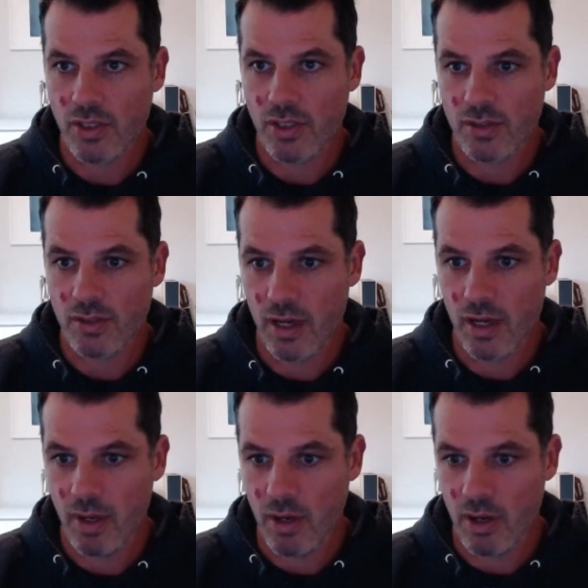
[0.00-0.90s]
here. So
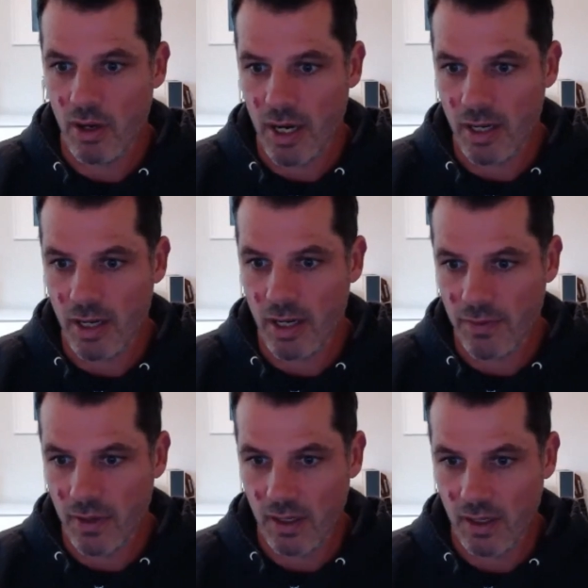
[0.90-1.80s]
let me know, guys,
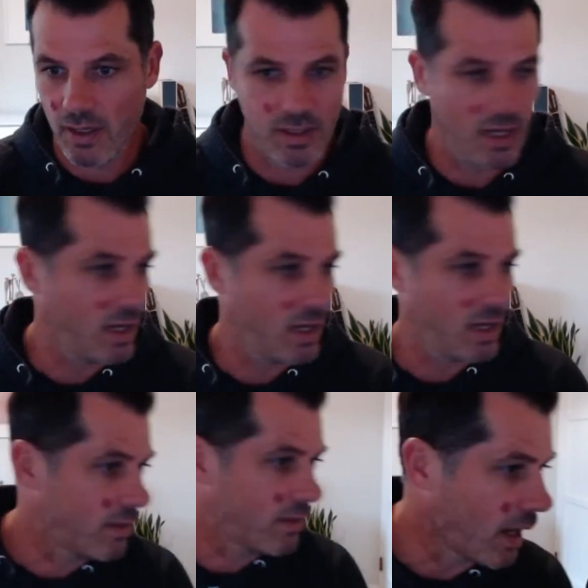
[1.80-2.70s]
if there is
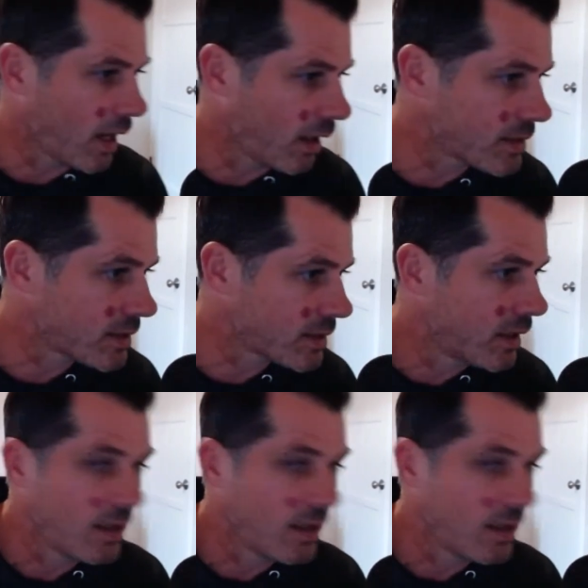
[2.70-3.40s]
anything else.